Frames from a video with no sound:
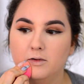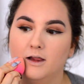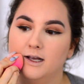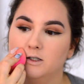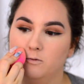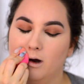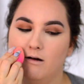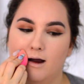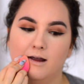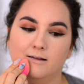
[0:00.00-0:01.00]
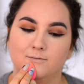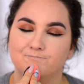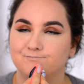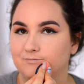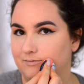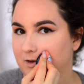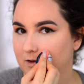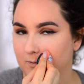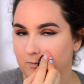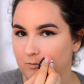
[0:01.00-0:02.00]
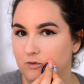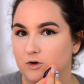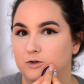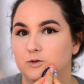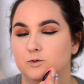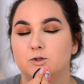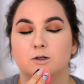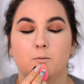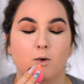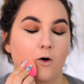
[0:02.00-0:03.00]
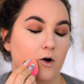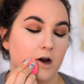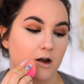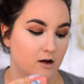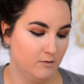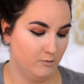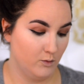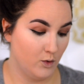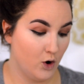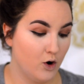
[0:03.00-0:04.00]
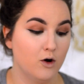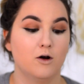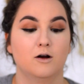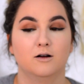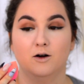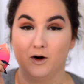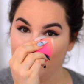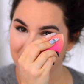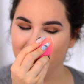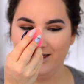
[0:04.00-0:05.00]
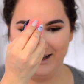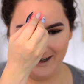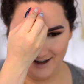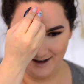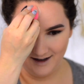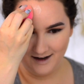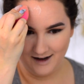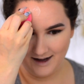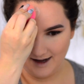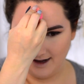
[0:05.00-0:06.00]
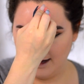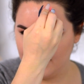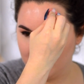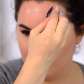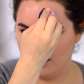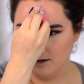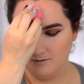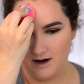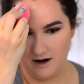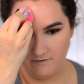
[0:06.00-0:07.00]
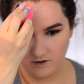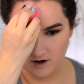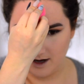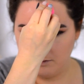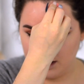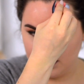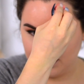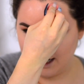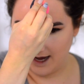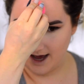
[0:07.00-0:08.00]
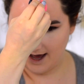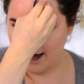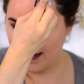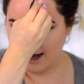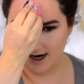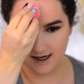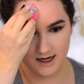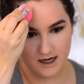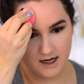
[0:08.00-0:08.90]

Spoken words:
place where I produce more oil, and on my forehead because I had